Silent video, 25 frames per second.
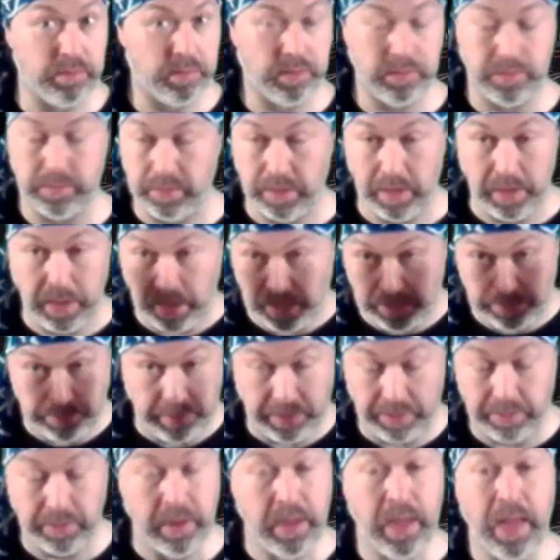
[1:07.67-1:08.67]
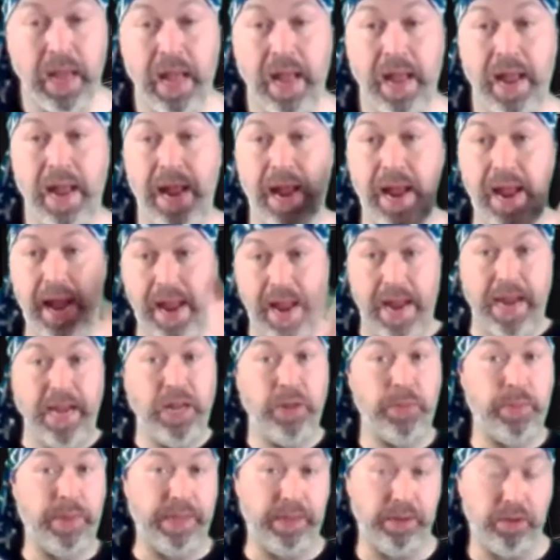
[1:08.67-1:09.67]
it's a nightmare.
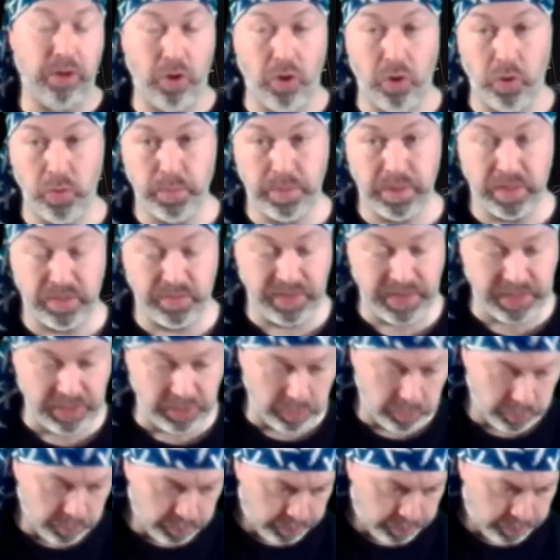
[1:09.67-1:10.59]
Anyway, on with the video.